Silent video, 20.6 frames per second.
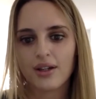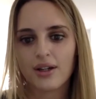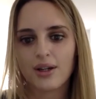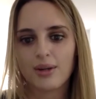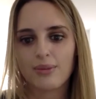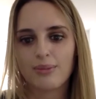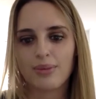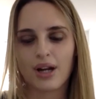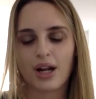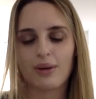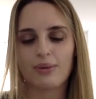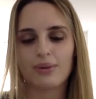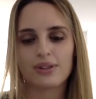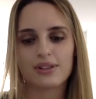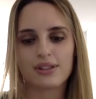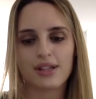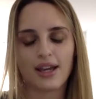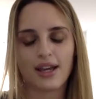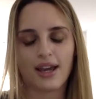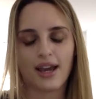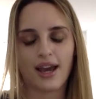But I would
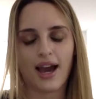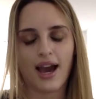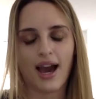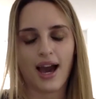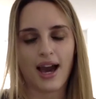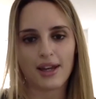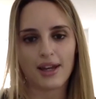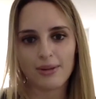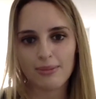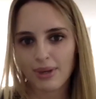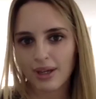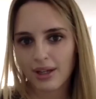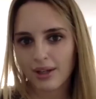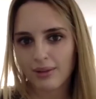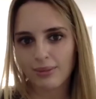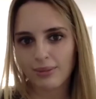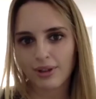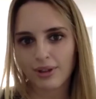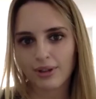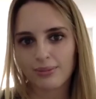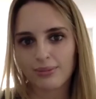say at a
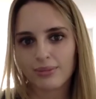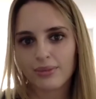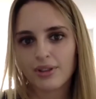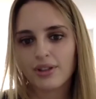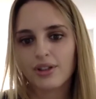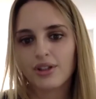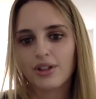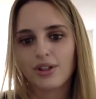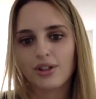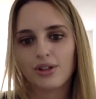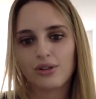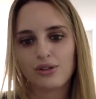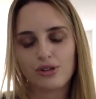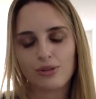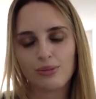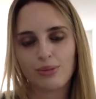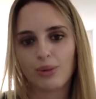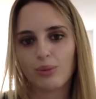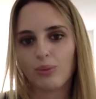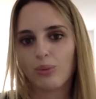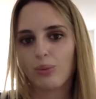minimum, you should
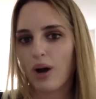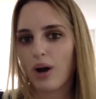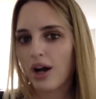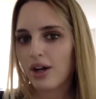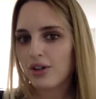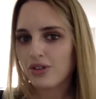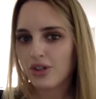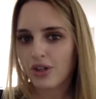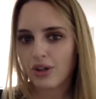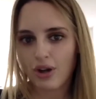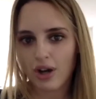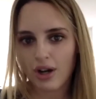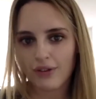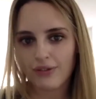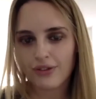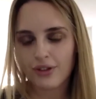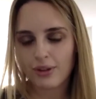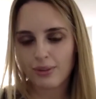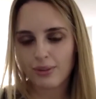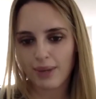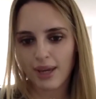be washing off
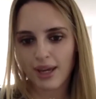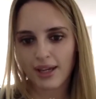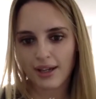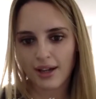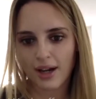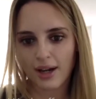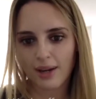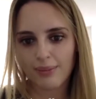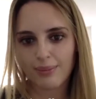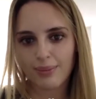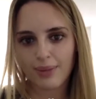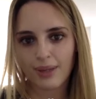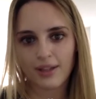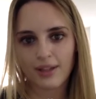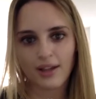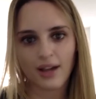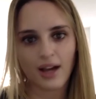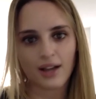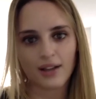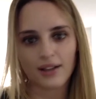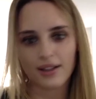your makeup and
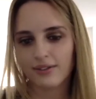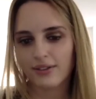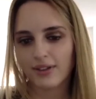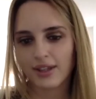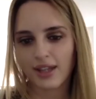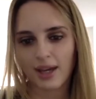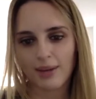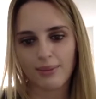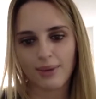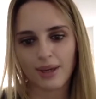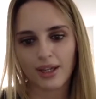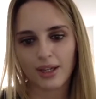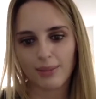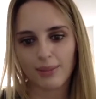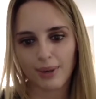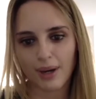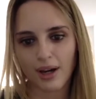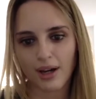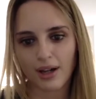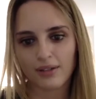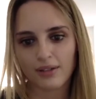not leaving that makeup
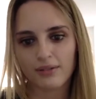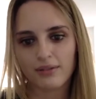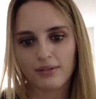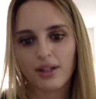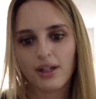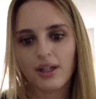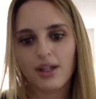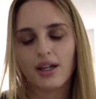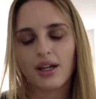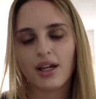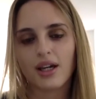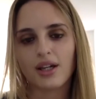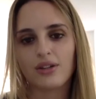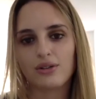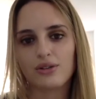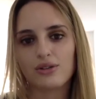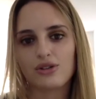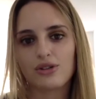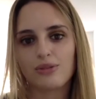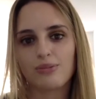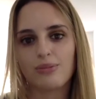on. And you
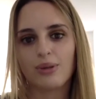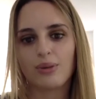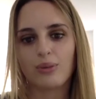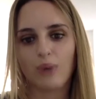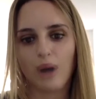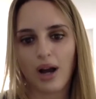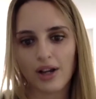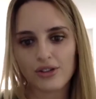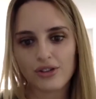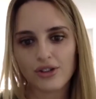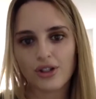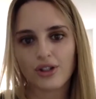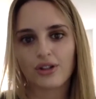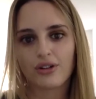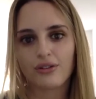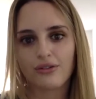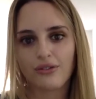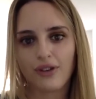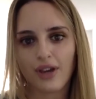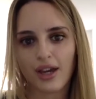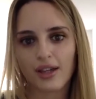should be washing your
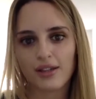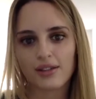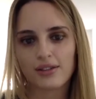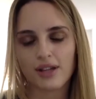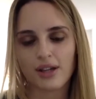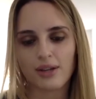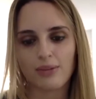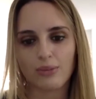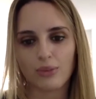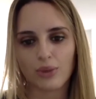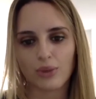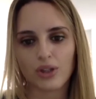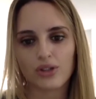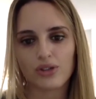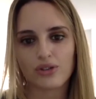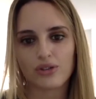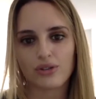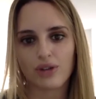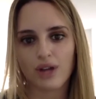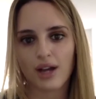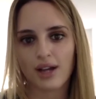face and
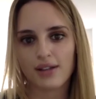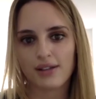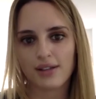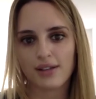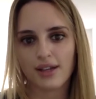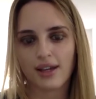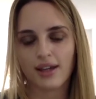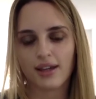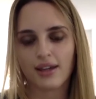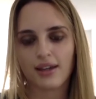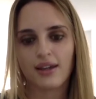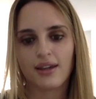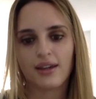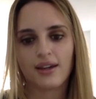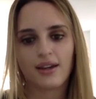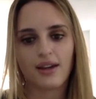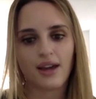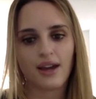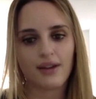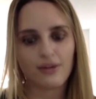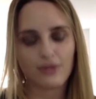moisturizing
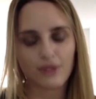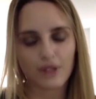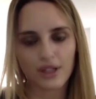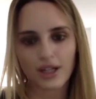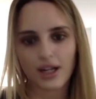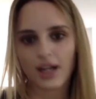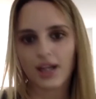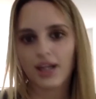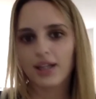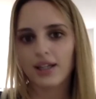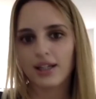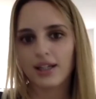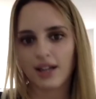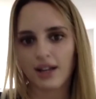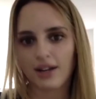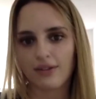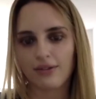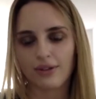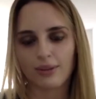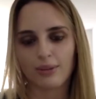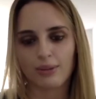every night and
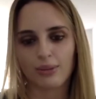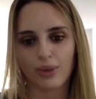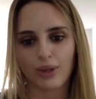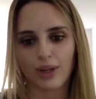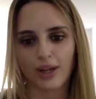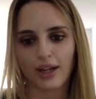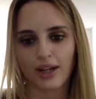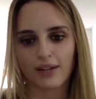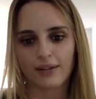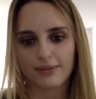every morning.